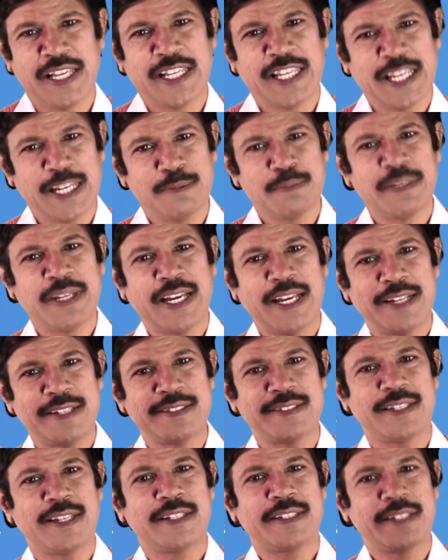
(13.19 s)
Keep the
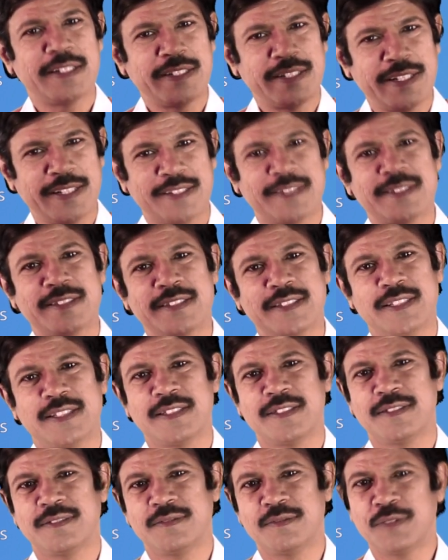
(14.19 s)
NCERT
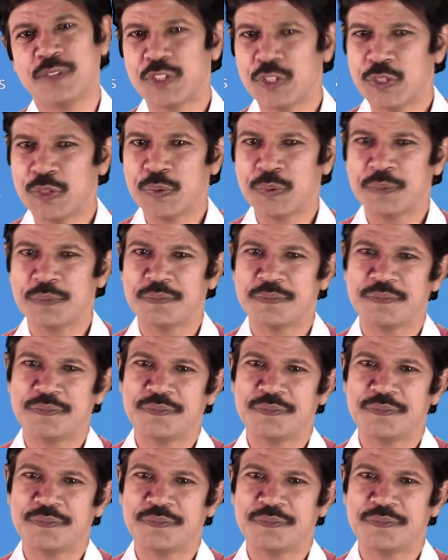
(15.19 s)
text with you.